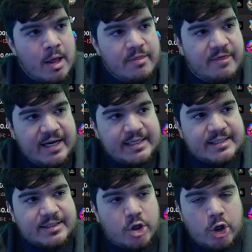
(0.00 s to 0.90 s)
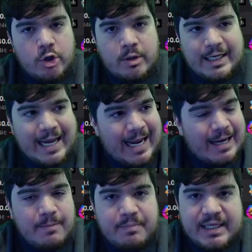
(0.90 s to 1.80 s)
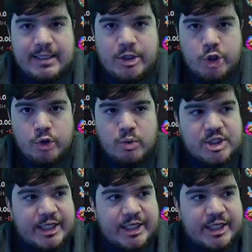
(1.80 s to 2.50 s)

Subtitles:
This can be huge.